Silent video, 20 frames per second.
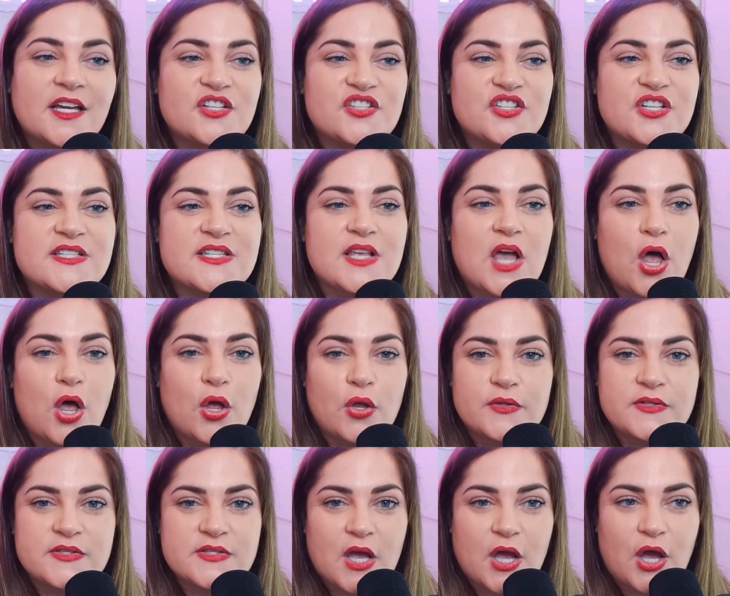She's
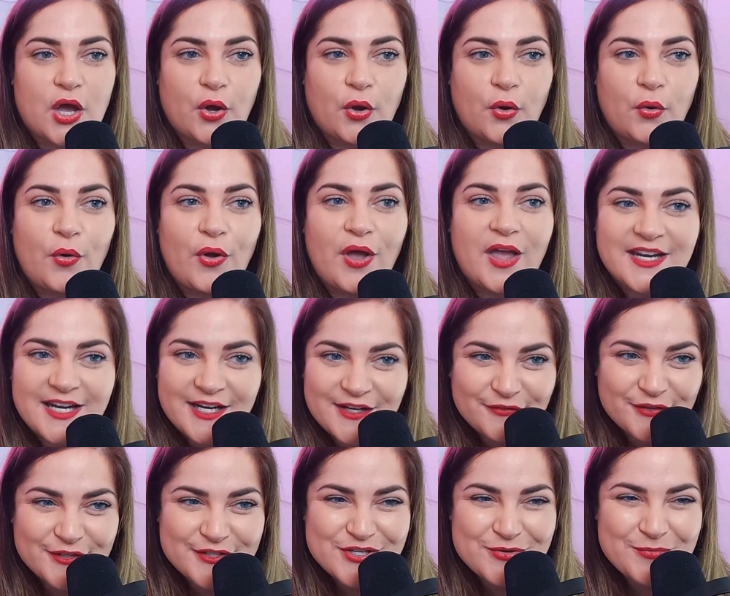also an
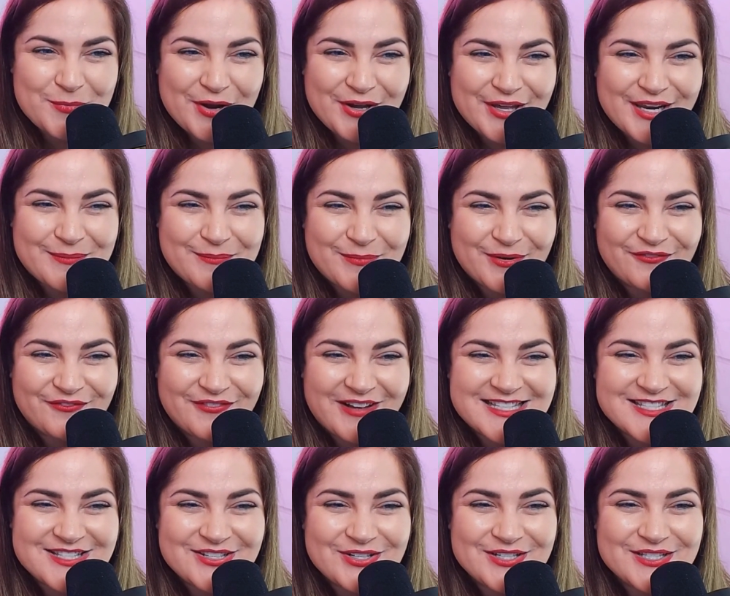influencer marketing
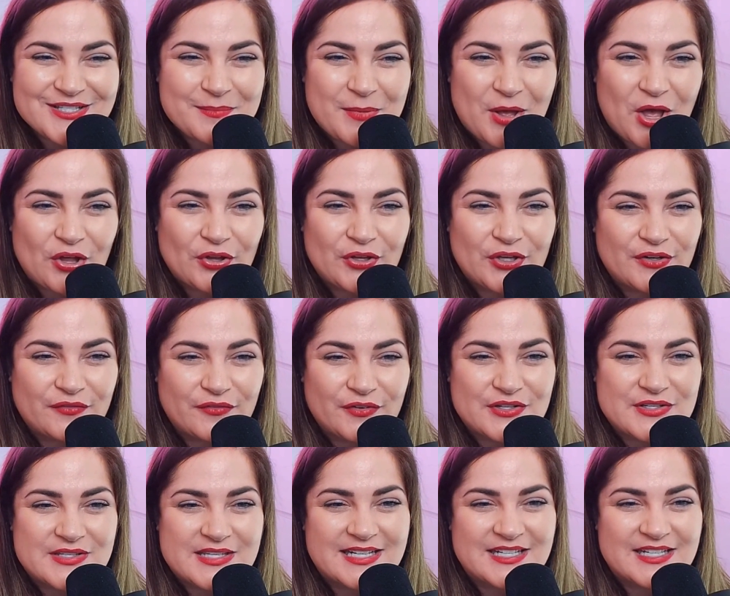professor at DePaul
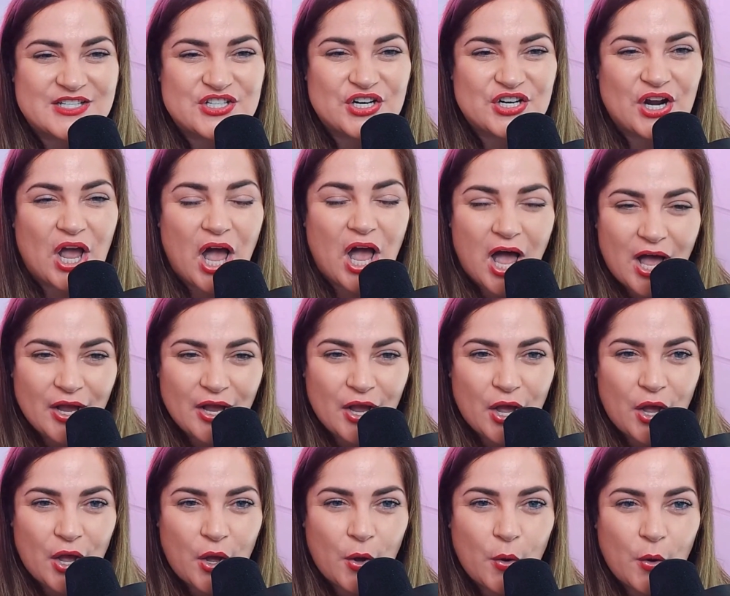University in
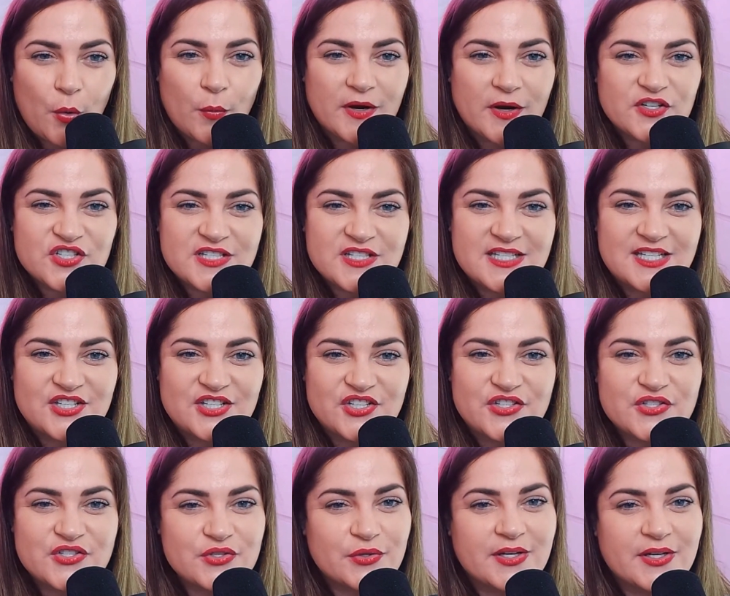Chicago, where she
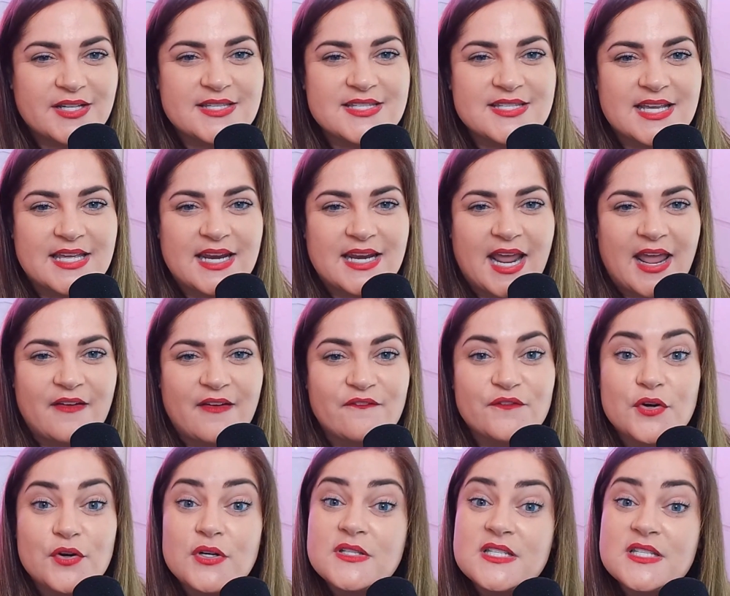teaches students in a
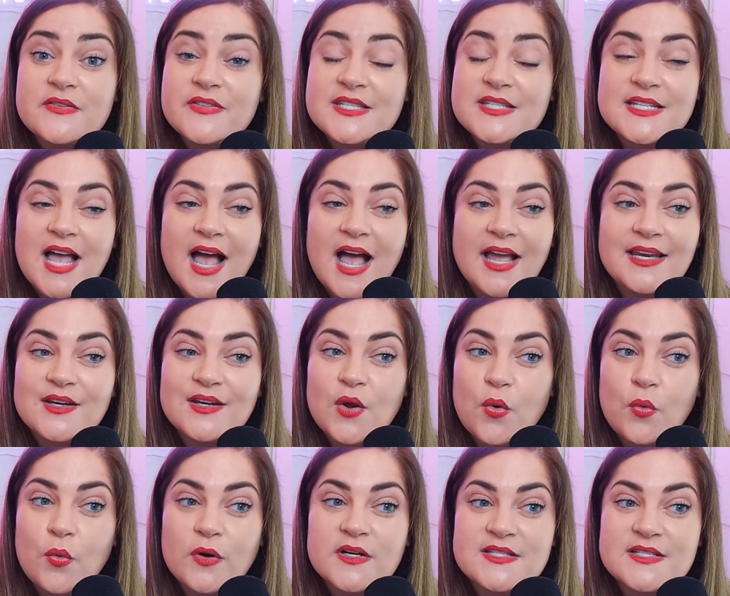first of its kind
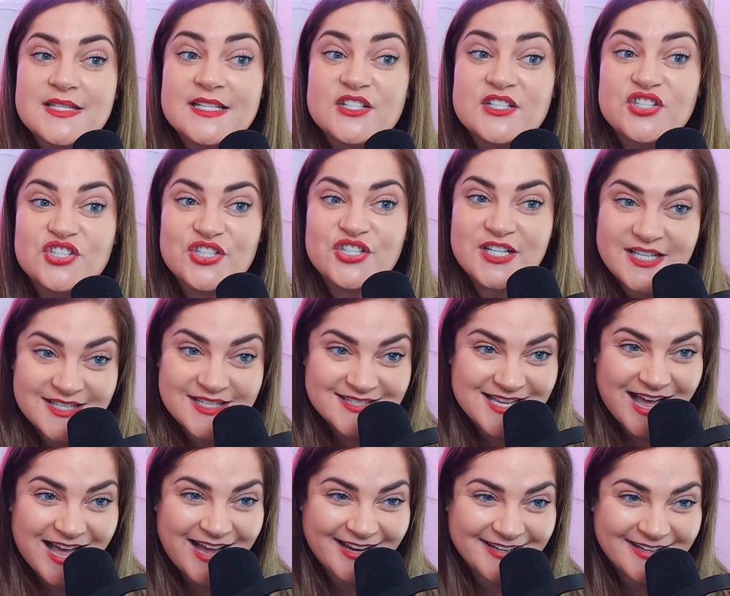course that she
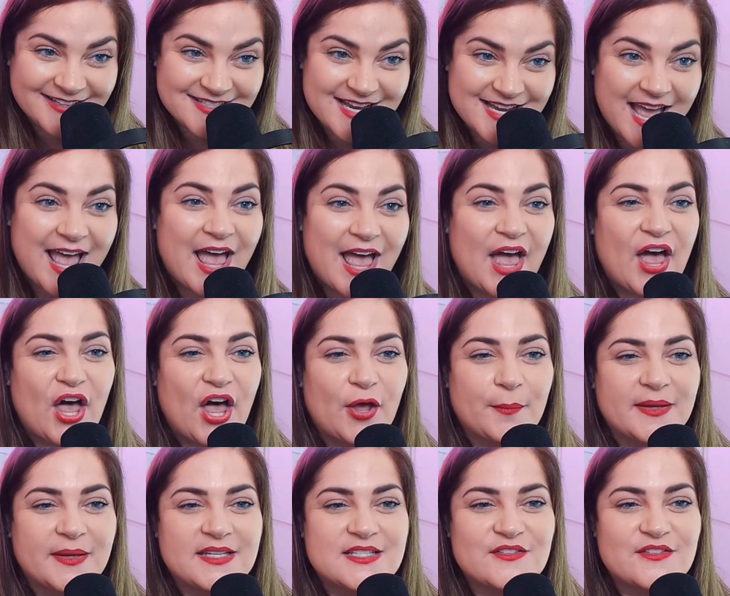designed
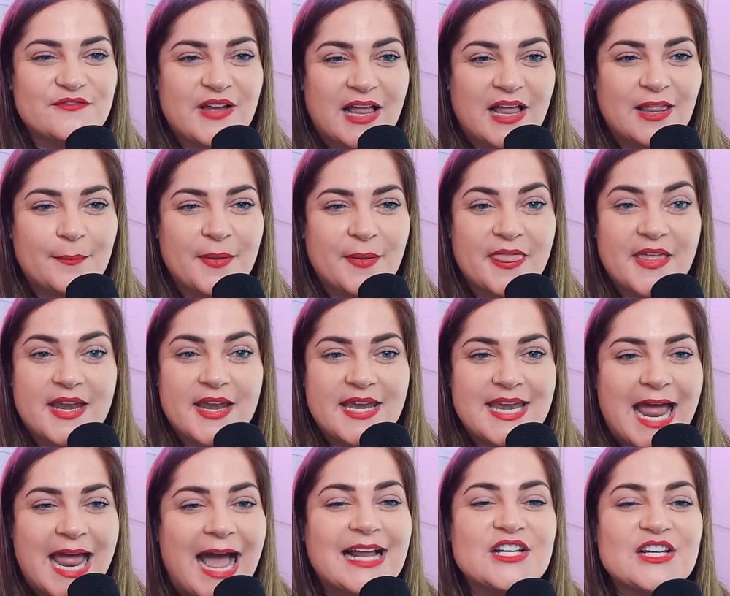helping develop the
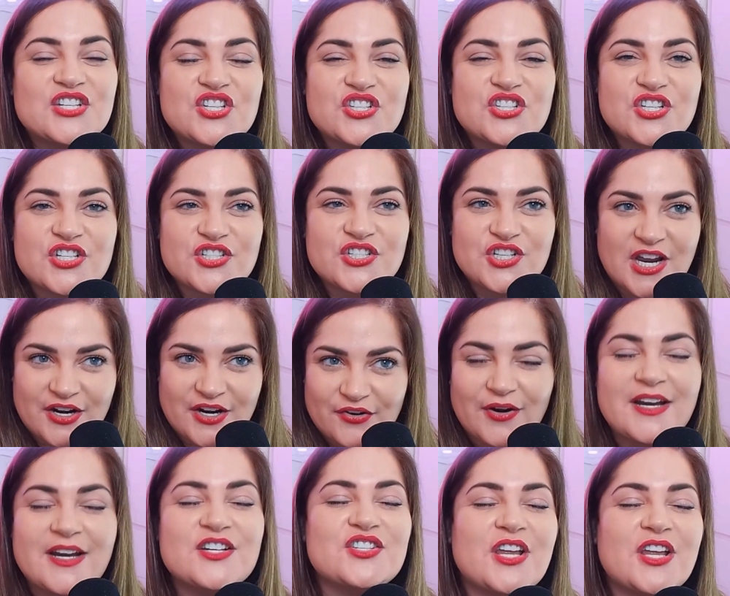next
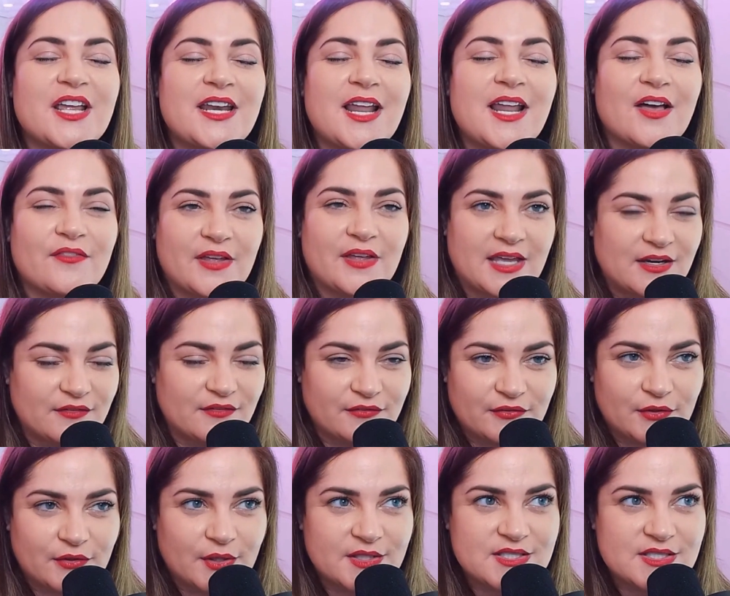generation of
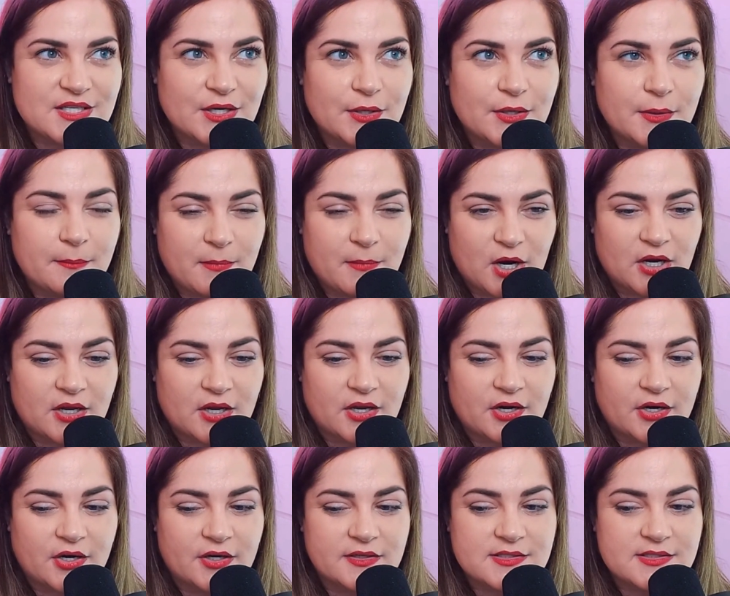influencer
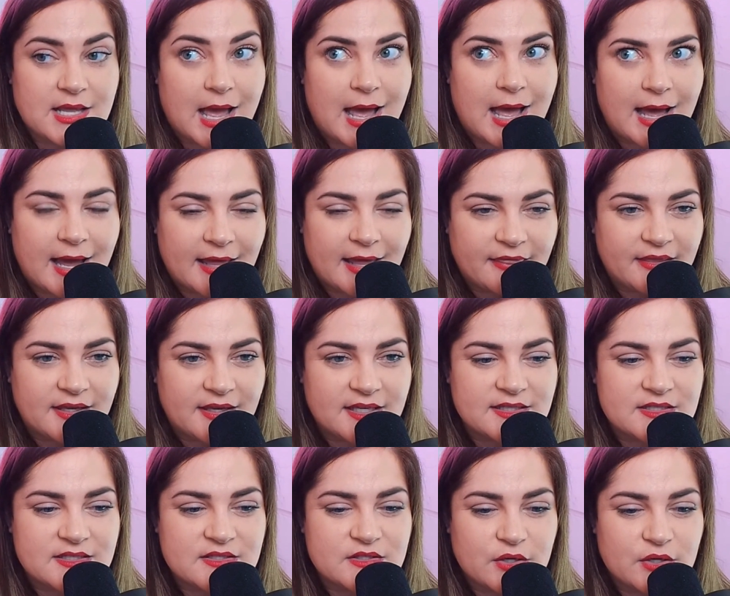marketers. I think
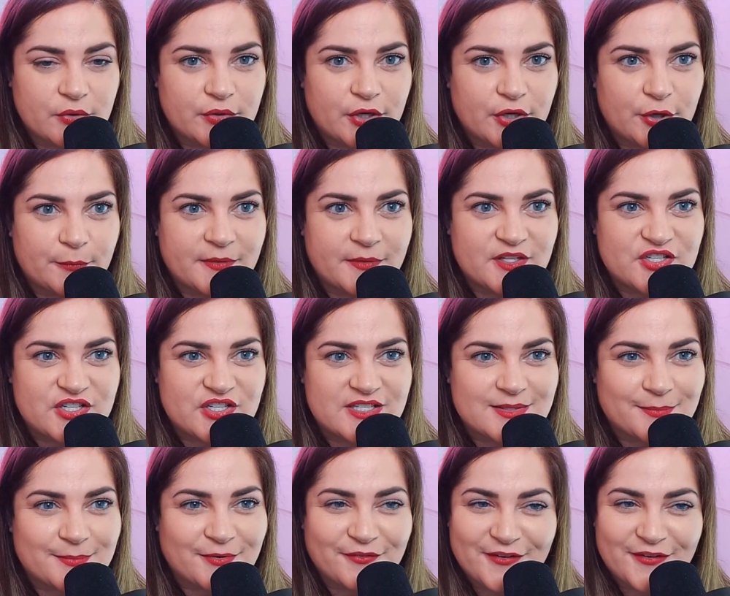it's so dope that she's
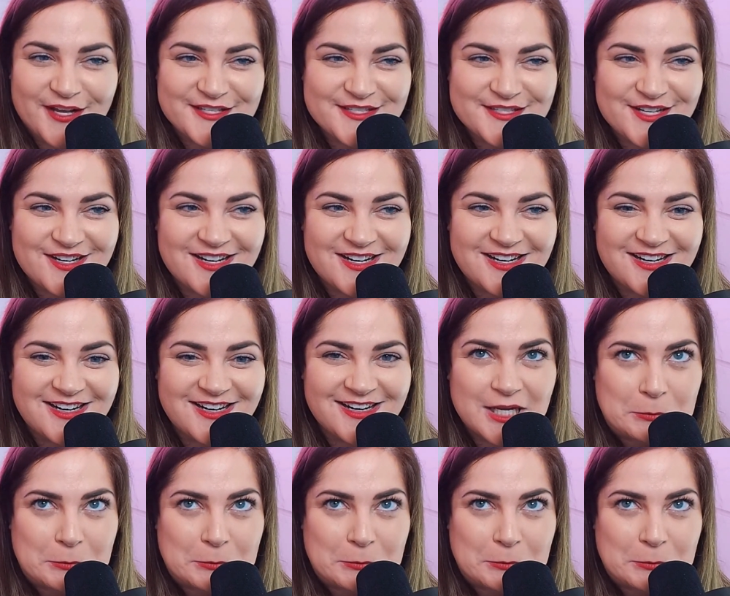a professor.